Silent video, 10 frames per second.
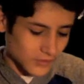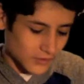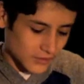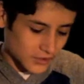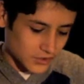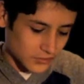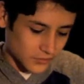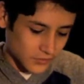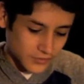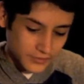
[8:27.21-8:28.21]
think that she would
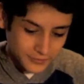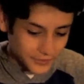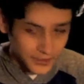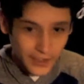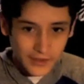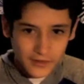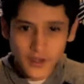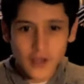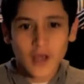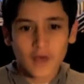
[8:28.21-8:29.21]
be dead.
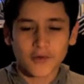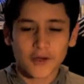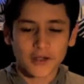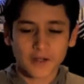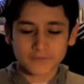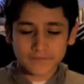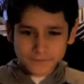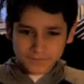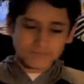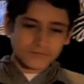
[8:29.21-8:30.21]
But,
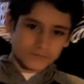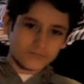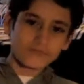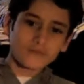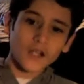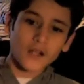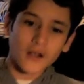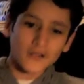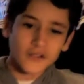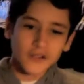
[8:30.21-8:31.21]

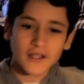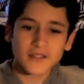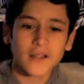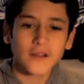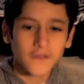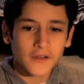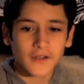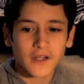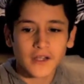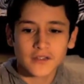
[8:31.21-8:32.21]
I'll see you guys later for the
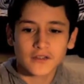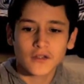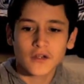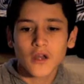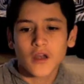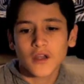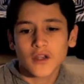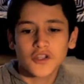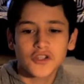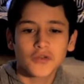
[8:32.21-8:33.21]
next issue